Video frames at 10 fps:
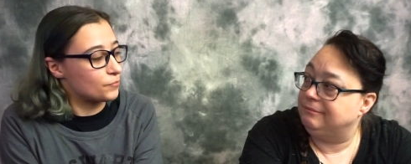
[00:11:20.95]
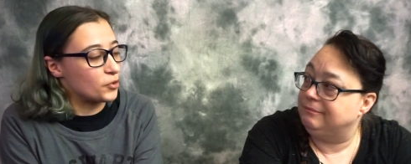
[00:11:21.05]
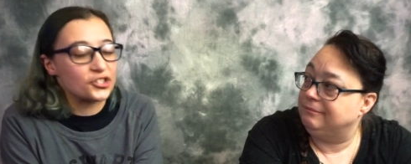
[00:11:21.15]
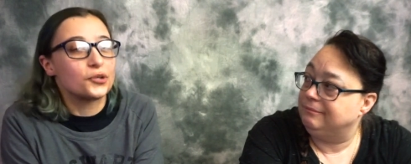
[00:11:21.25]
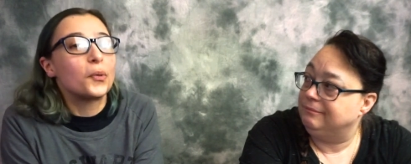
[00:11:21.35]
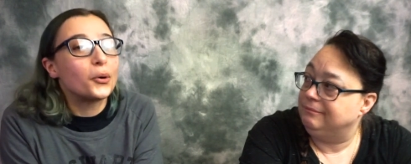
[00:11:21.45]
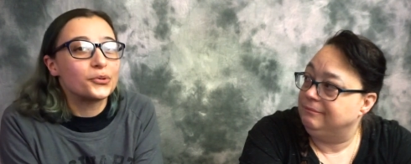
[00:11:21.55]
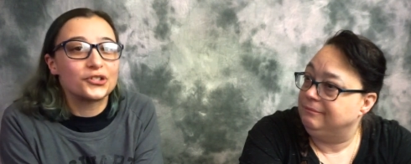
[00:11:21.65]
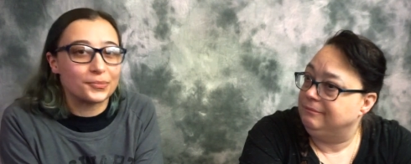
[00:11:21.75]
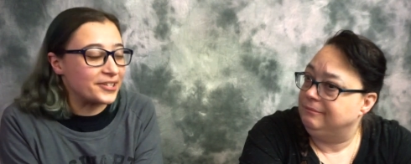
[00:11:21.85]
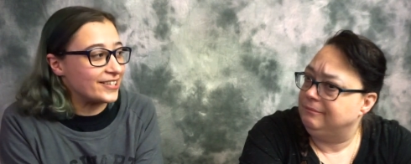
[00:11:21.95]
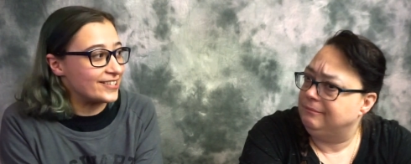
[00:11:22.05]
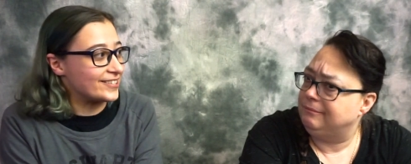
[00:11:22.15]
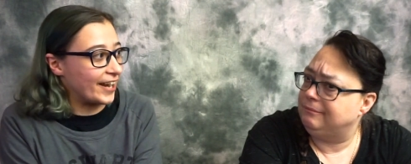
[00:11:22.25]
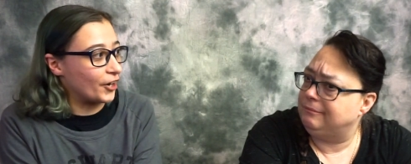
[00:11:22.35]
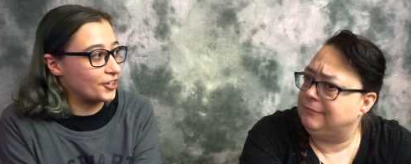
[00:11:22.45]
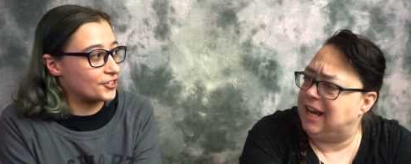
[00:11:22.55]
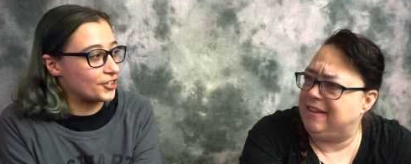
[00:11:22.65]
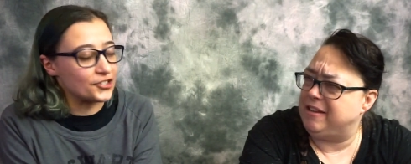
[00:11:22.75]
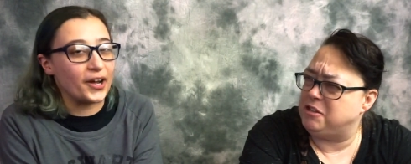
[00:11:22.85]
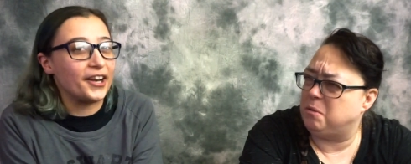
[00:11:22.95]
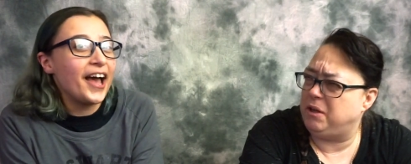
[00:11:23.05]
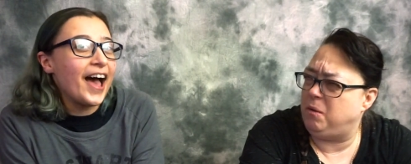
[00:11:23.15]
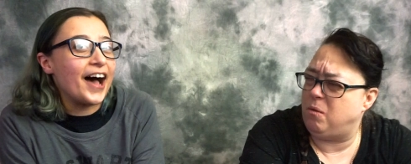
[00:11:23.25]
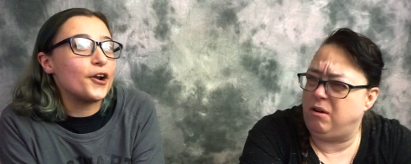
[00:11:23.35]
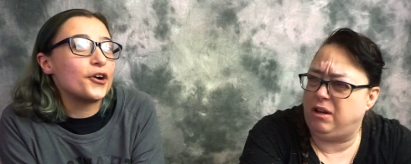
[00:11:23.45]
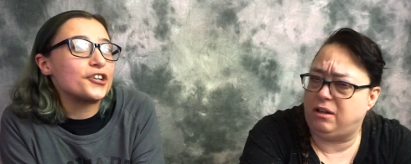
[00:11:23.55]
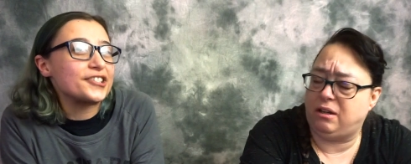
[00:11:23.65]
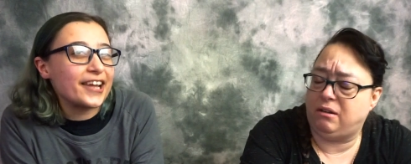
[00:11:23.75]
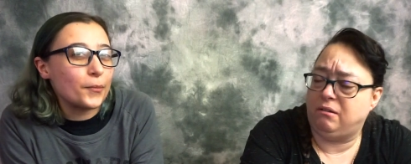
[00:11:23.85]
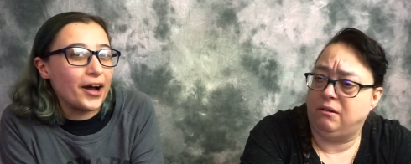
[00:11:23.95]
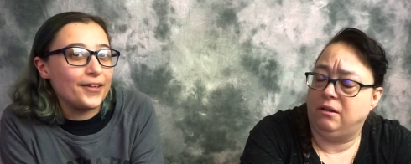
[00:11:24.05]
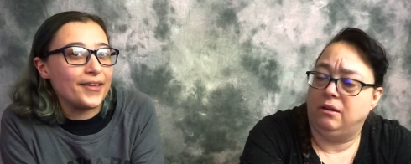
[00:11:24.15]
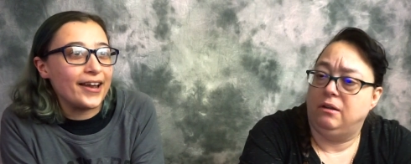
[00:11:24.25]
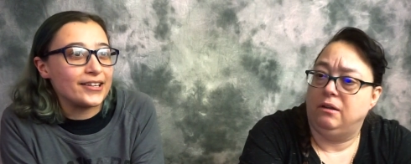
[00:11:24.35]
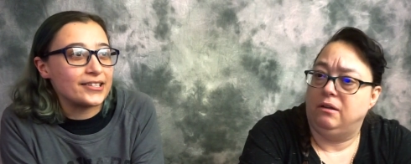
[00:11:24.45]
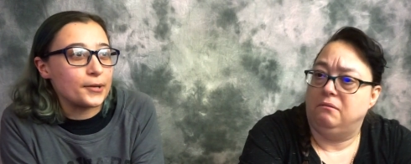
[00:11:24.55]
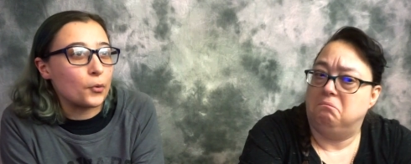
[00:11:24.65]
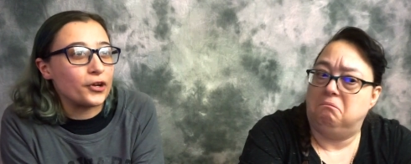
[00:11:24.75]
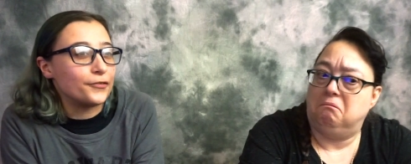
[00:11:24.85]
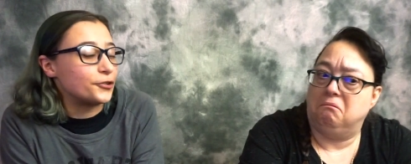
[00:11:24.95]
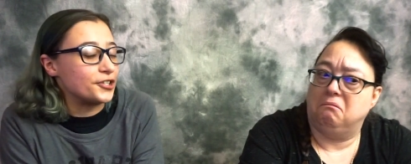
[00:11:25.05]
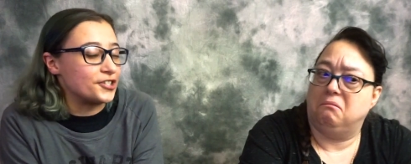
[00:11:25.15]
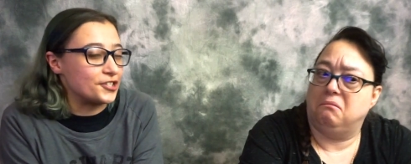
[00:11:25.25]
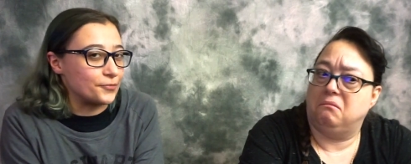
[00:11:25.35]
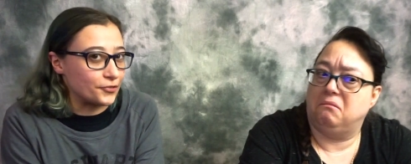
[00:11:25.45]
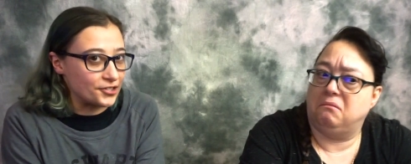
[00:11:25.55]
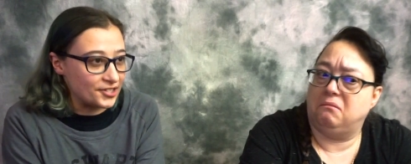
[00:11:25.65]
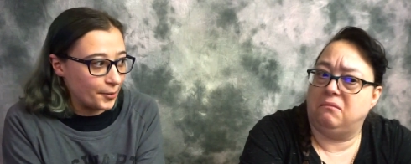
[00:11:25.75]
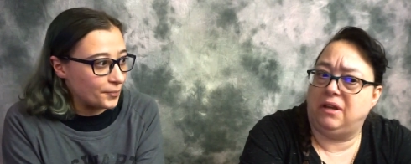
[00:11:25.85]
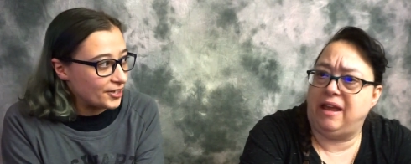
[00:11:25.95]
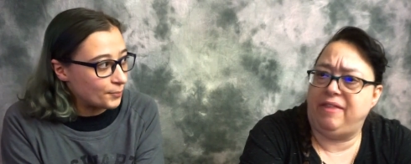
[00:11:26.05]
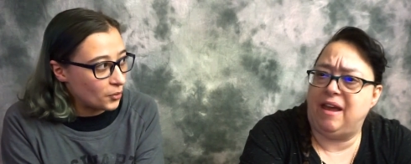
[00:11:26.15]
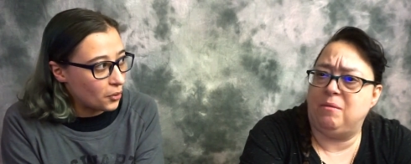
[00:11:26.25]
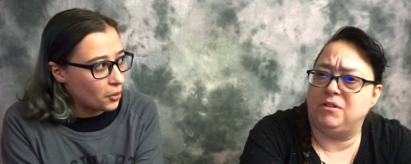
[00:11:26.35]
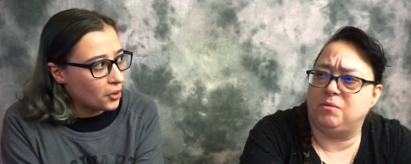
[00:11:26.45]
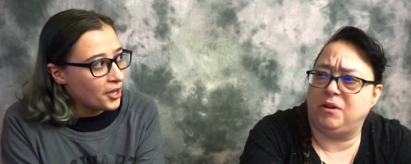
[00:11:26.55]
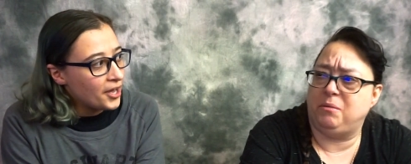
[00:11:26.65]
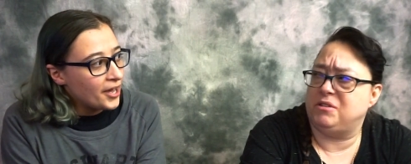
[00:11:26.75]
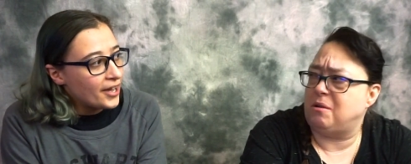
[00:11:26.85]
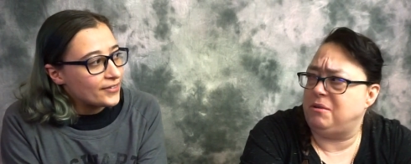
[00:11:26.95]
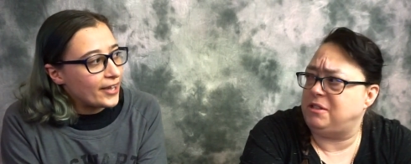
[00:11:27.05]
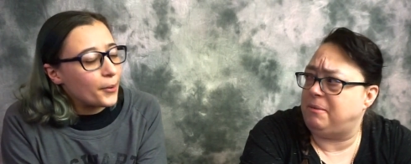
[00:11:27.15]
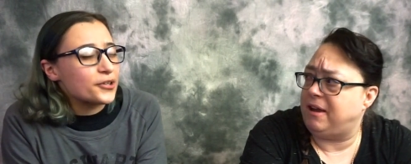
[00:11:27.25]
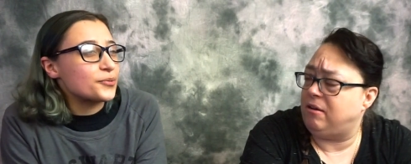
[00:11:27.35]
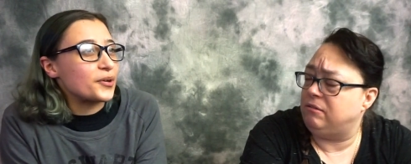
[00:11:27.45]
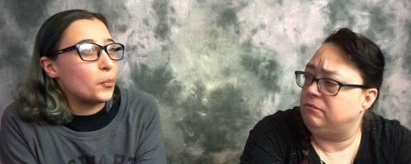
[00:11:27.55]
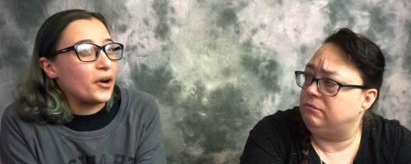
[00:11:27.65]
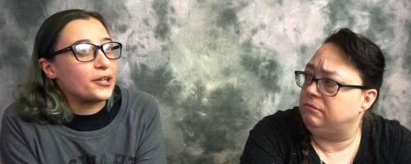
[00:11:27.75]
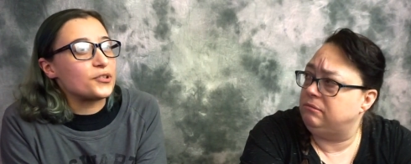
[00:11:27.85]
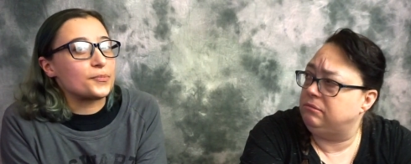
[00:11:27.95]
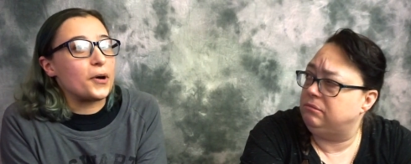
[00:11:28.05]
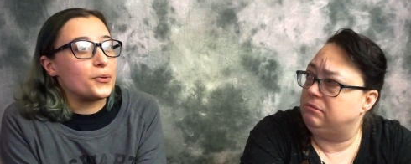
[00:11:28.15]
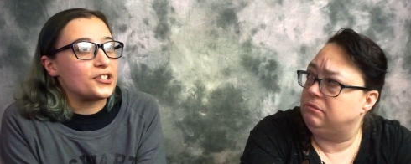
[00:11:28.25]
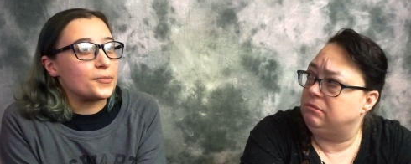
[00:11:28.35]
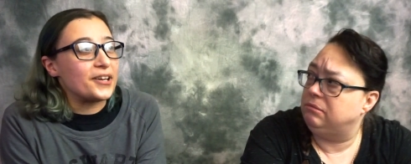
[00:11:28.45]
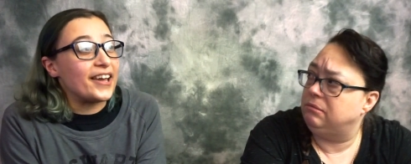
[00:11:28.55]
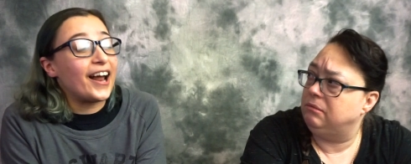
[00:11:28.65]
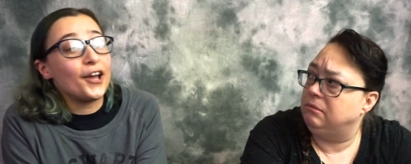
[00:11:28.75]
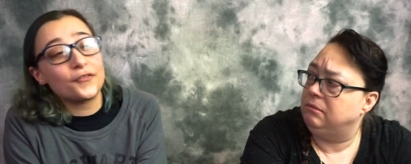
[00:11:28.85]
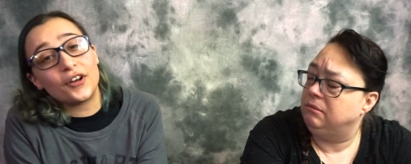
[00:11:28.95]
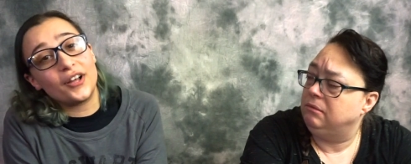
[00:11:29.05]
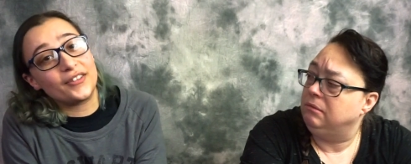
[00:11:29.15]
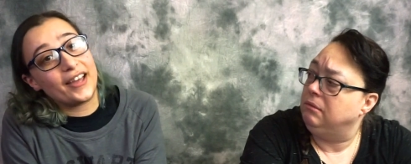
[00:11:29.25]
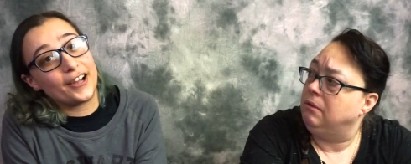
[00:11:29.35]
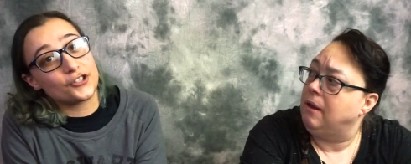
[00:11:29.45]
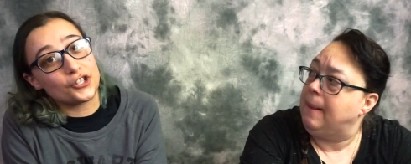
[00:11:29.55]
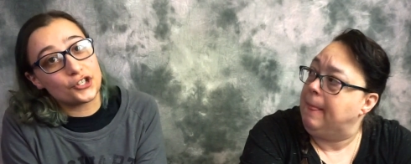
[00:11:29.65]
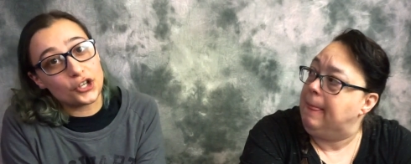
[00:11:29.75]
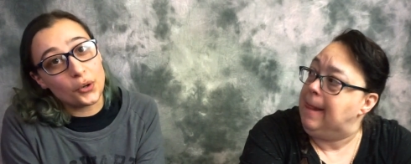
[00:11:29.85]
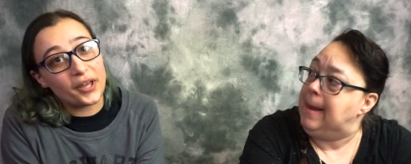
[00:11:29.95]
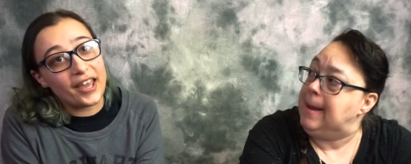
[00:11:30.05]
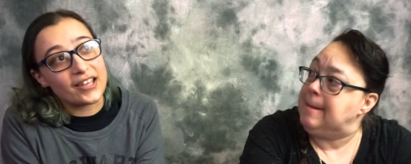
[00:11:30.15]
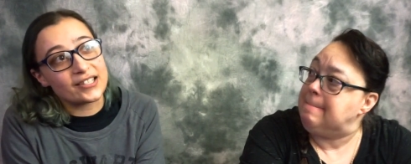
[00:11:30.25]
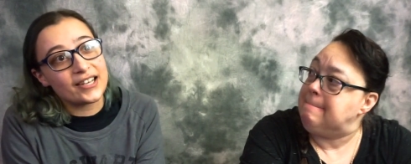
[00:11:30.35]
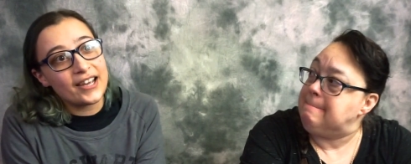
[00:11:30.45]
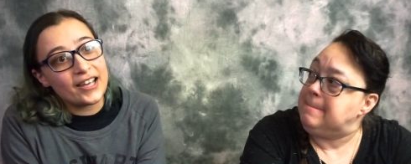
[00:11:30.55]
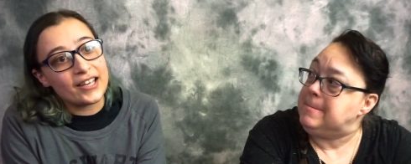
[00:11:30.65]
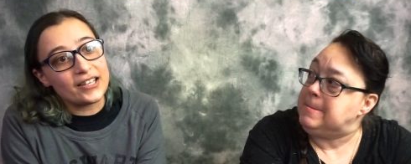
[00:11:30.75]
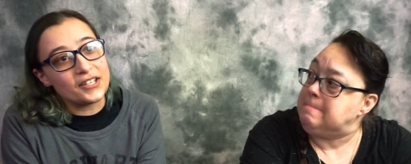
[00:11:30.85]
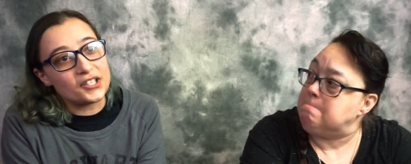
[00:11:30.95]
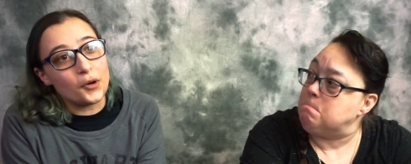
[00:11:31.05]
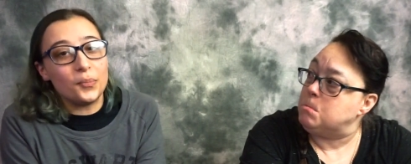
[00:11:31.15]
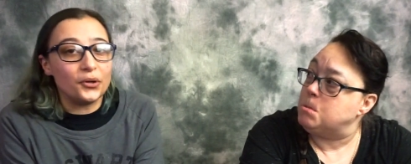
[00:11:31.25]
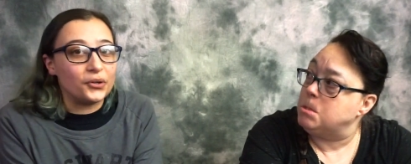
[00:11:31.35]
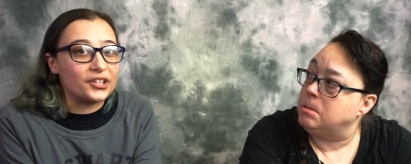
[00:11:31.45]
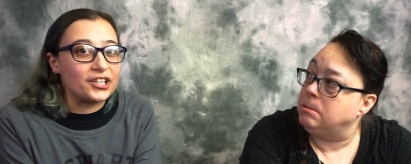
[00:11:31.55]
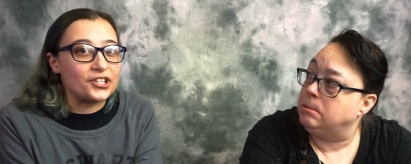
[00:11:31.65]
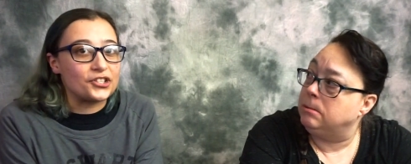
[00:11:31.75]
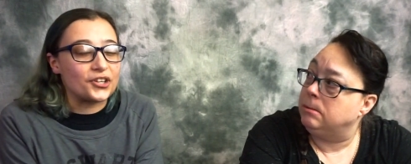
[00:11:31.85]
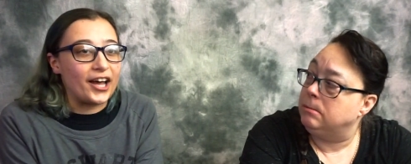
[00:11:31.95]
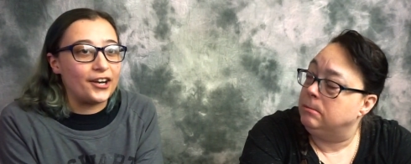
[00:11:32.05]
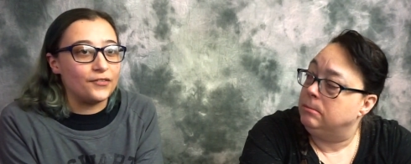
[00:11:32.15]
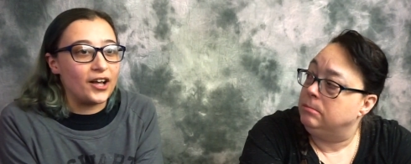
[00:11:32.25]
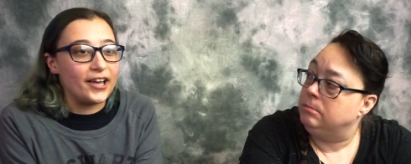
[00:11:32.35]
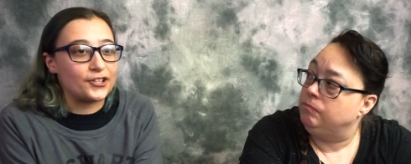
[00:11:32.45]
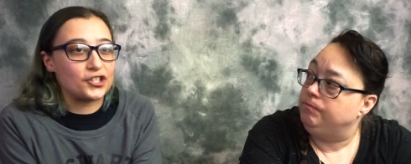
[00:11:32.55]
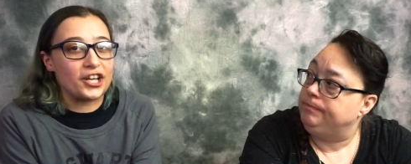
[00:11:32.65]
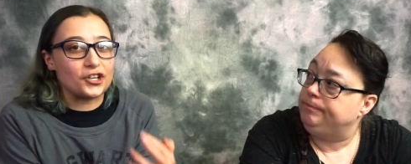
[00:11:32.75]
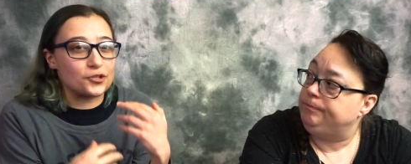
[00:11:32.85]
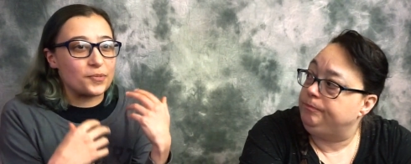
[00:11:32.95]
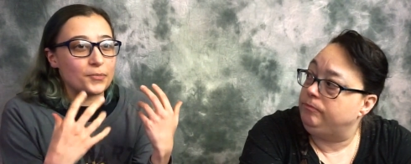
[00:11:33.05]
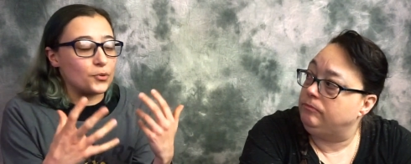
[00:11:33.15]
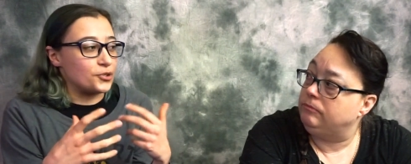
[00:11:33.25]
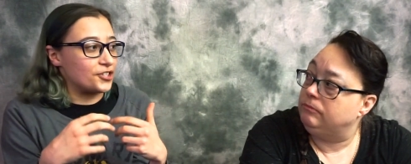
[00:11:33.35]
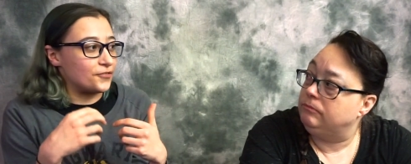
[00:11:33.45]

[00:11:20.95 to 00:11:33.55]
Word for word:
Speaker 1: was supposed to be his character. Yeah, that's so I, what he wanted. I don't understand why that is a point of criticism for some people. Yeah, that was what he was always. That about. was what he was supposed to be, and I felt like they actually showcased his ability to kind of like change people's